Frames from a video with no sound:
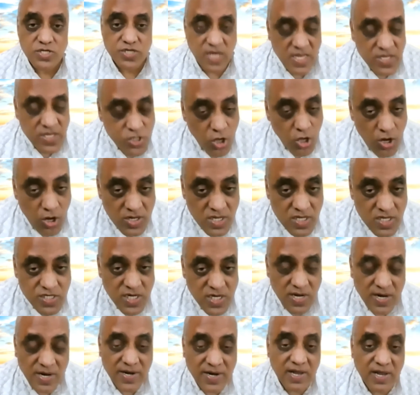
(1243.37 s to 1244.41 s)
sense organs
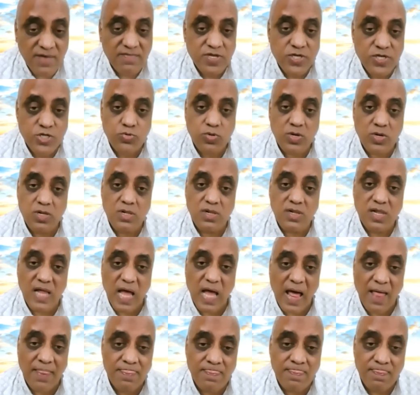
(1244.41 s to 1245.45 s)
are individual,
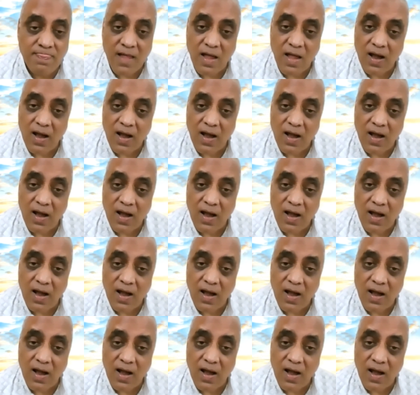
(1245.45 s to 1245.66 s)
and